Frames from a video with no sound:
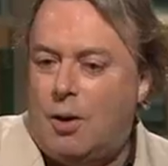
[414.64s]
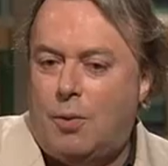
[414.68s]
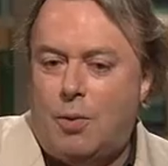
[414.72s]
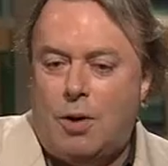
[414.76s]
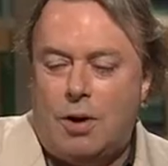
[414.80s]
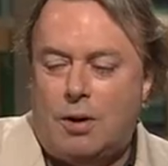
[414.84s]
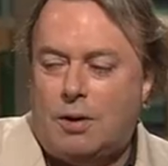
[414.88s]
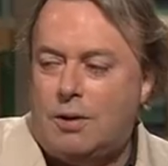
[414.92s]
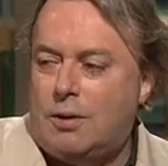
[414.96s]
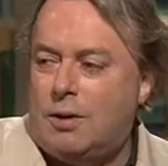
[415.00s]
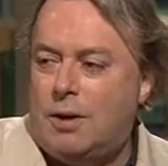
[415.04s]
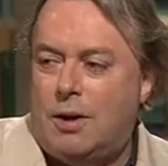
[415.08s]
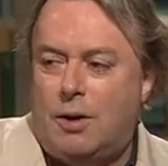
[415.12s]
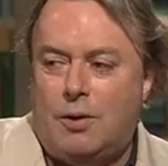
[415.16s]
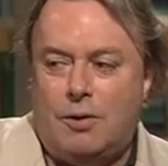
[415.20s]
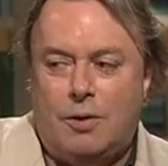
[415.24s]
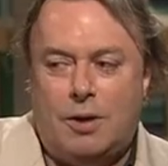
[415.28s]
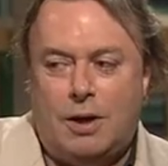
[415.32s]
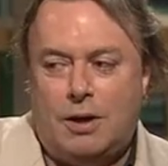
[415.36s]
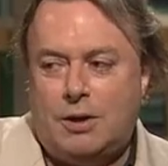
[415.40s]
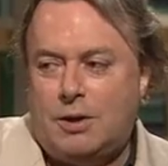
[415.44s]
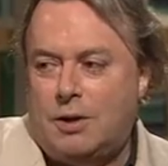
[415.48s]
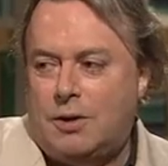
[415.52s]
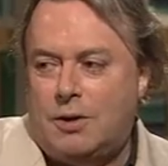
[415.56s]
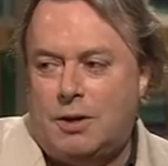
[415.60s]
I won't. No,
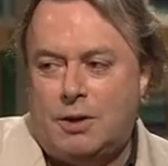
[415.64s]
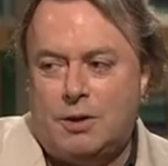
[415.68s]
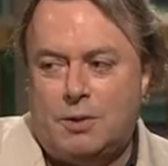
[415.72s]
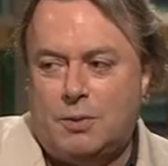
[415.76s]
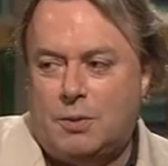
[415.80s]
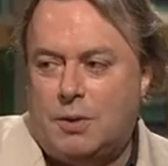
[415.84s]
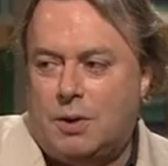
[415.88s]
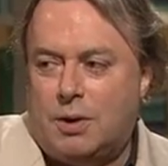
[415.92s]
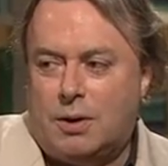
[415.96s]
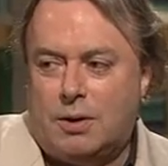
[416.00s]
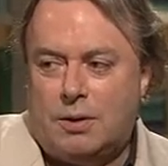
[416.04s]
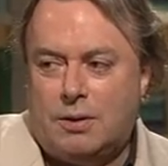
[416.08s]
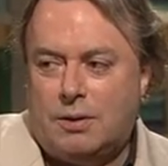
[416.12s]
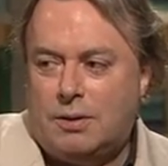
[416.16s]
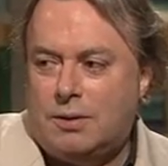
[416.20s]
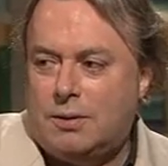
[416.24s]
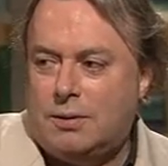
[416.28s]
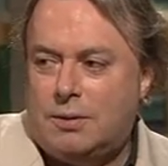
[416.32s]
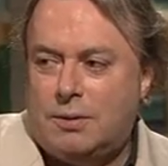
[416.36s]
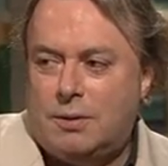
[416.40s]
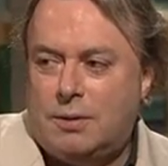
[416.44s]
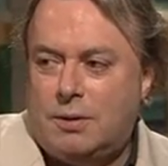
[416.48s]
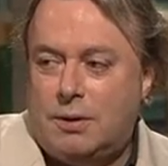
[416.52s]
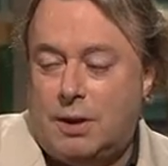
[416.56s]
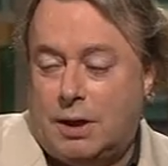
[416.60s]
they don't need to work.
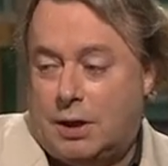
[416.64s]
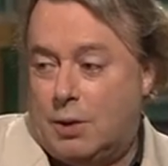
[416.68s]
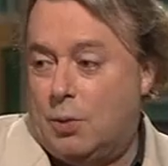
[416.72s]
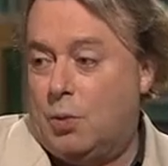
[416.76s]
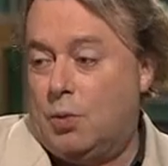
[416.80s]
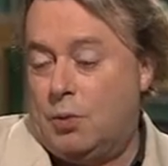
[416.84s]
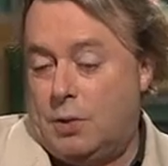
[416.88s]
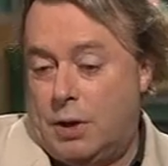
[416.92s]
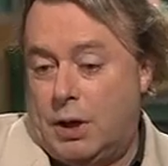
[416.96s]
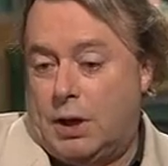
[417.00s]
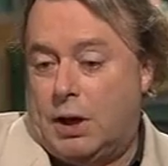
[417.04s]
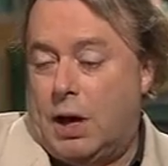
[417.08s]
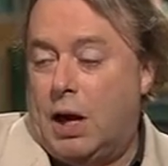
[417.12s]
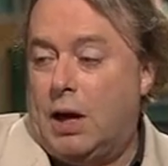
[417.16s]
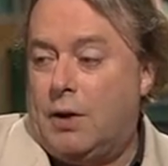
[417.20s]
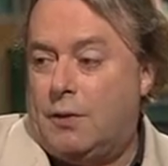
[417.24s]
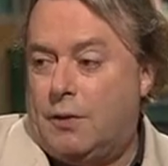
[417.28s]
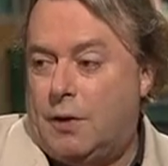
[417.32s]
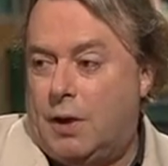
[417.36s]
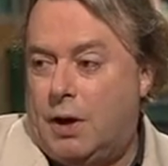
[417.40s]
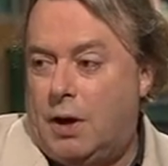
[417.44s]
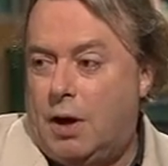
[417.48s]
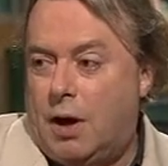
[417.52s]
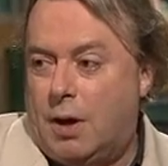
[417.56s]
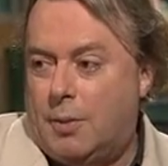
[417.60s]
They can
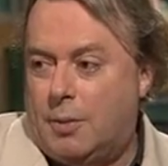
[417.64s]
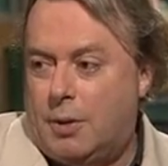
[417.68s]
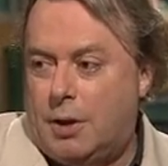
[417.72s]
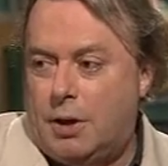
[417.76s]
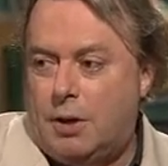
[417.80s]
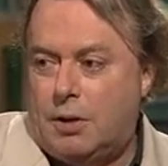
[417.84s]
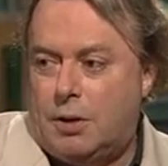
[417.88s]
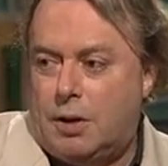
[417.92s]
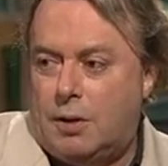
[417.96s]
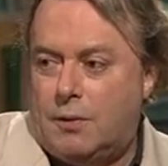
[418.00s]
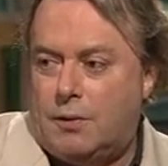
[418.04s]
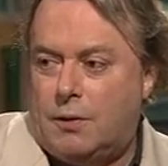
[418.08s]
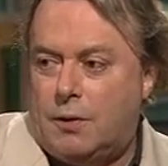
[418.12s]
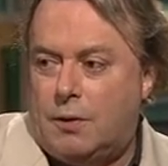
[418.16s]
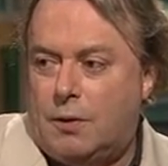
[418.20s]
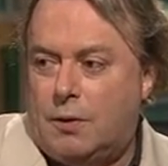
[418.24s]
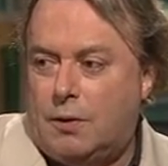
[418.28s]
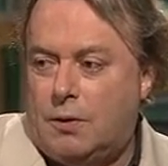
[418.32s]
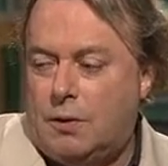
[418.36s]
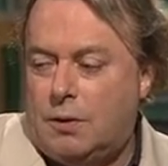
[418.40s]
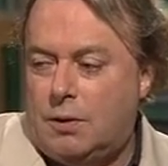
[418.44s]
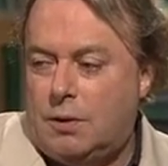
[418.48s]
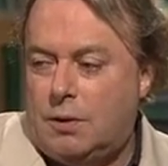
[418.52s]
if they like, but they don't have to.